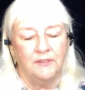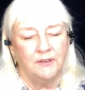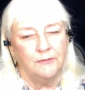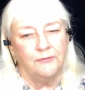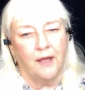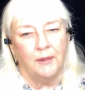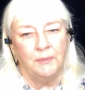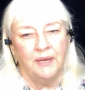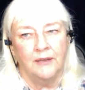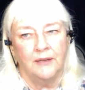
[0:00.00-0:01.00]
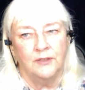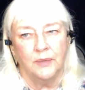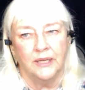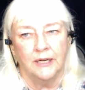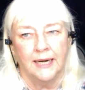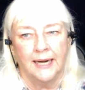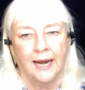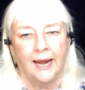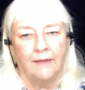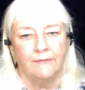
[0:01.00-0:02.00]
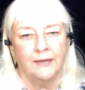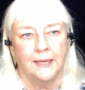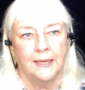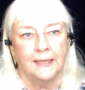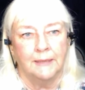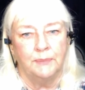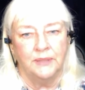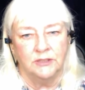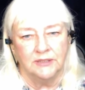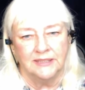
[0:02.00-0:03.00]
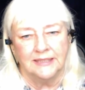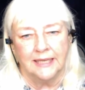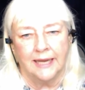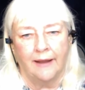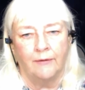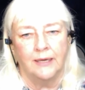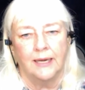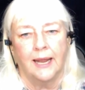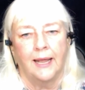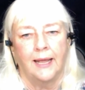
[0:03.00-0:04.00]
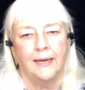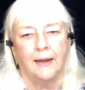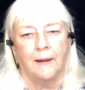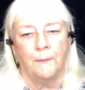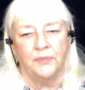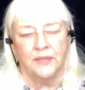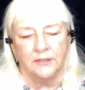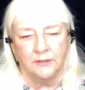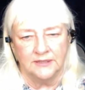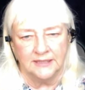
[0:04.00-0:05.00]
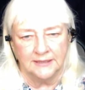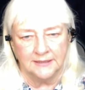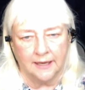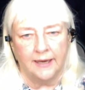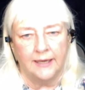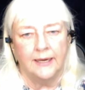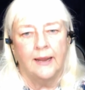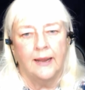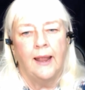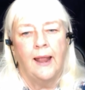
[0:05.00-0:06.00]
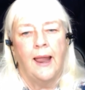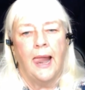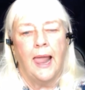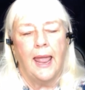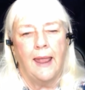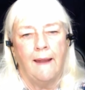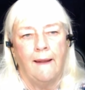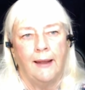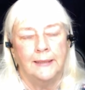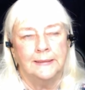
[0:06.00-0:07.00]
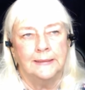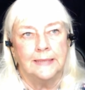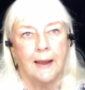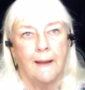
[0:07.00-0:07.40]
You can follow me on Twitter, and I have a Pinterest account at the nursing site, and